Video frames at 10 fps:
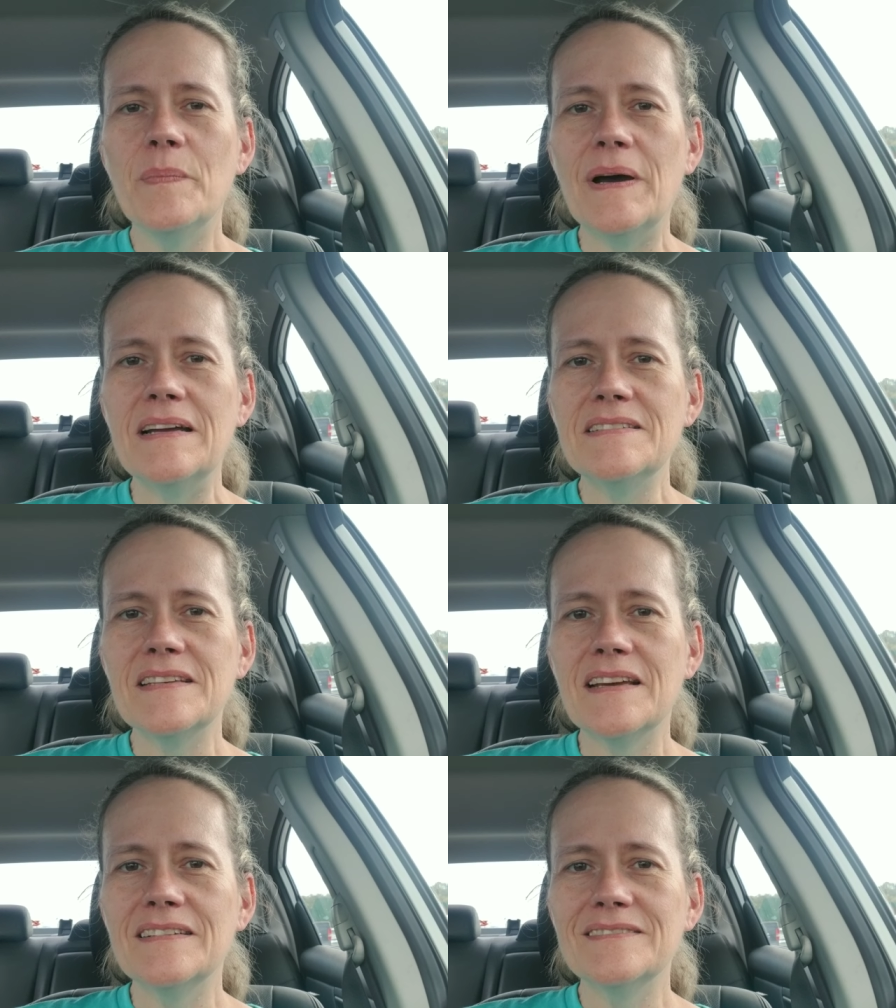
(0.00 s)

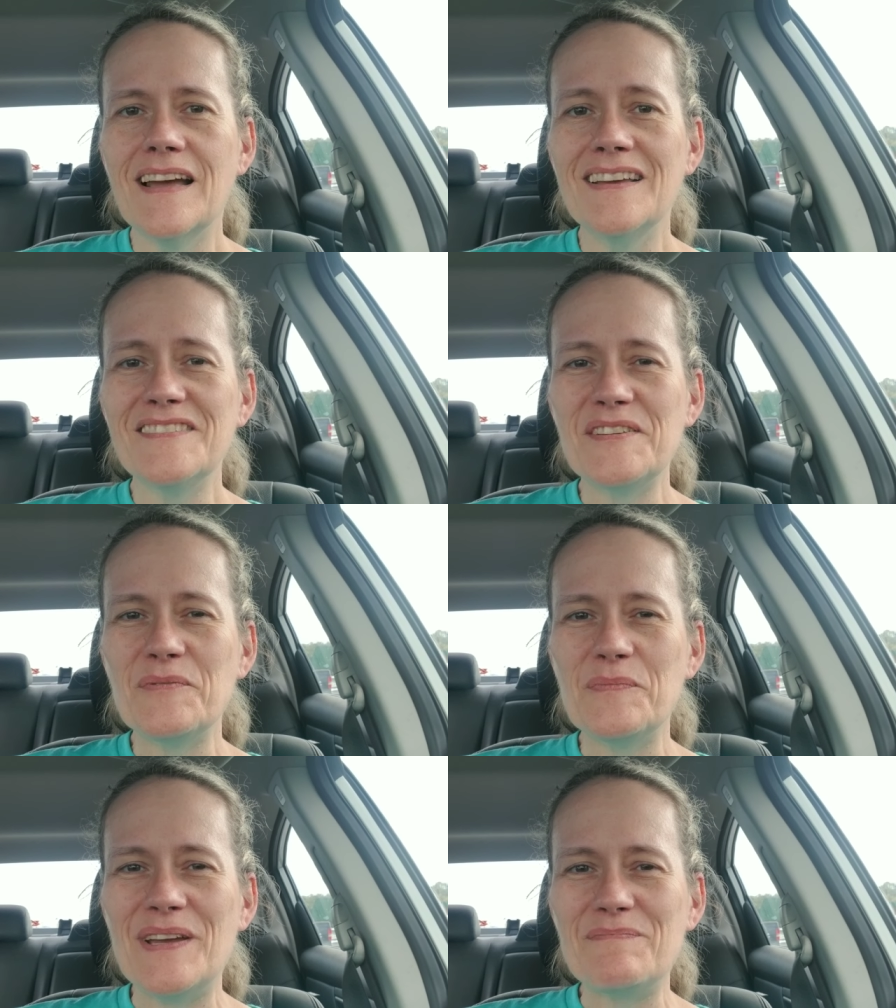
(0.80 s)
but uh, I still
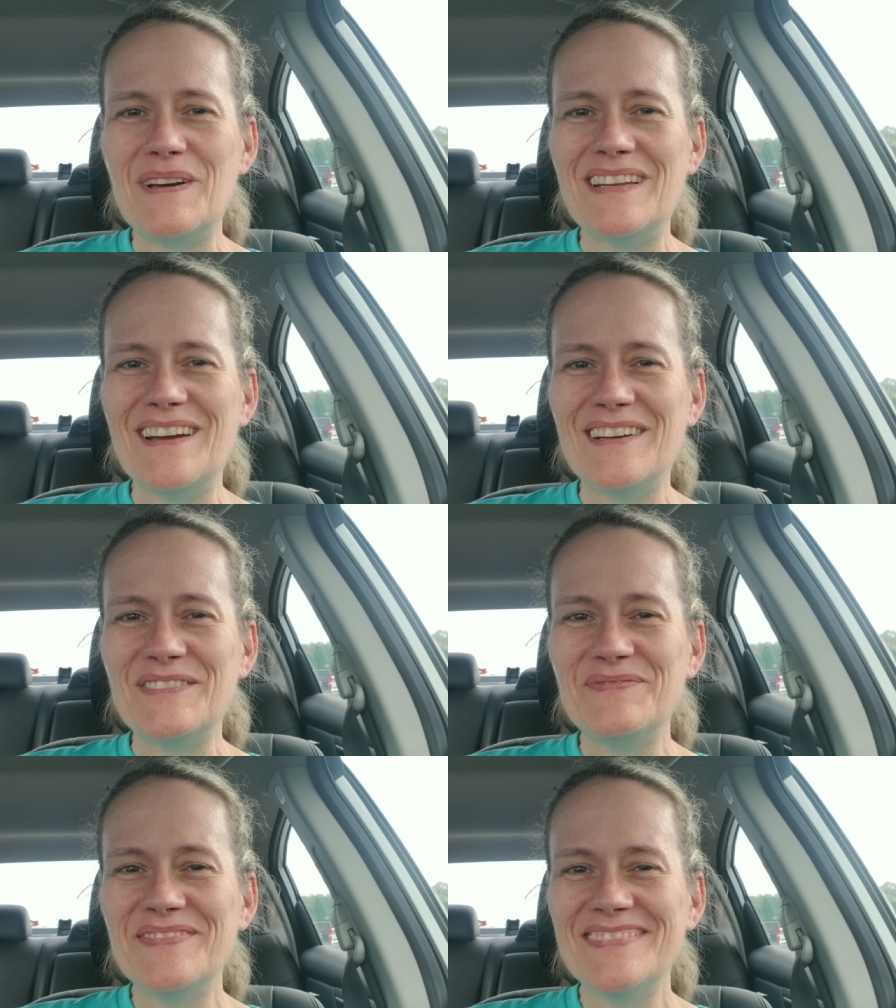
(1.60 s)
will make money on
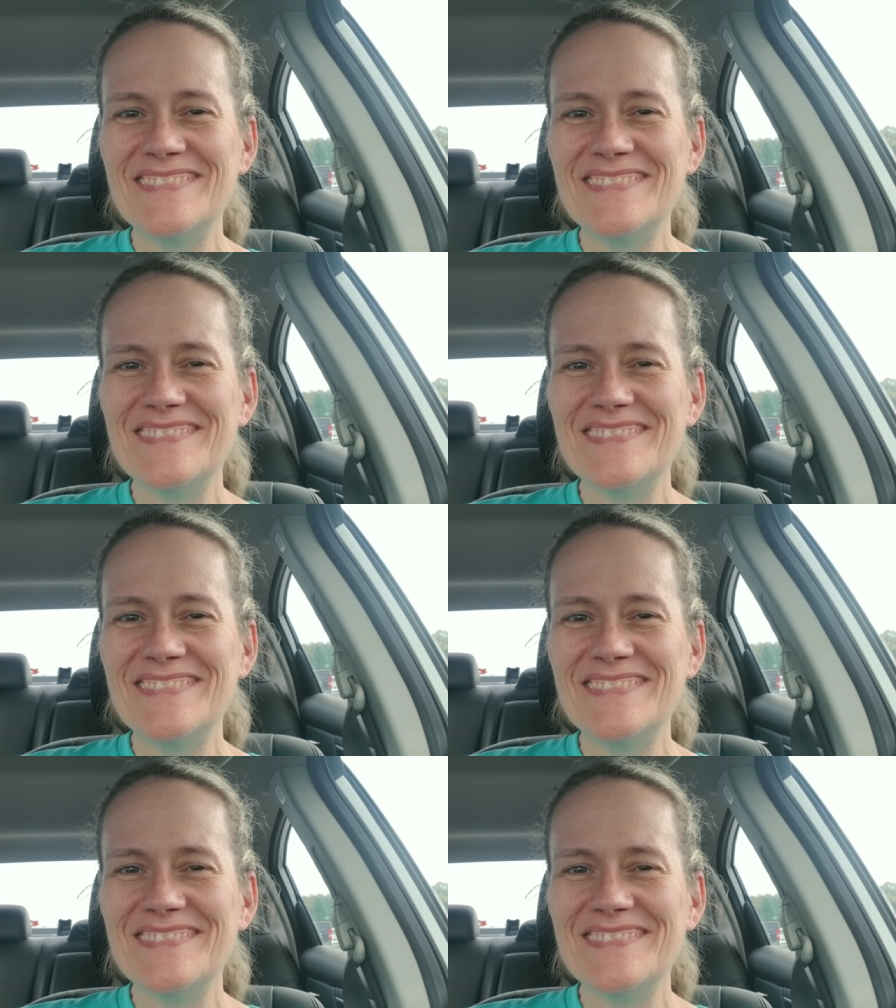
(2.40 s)
them.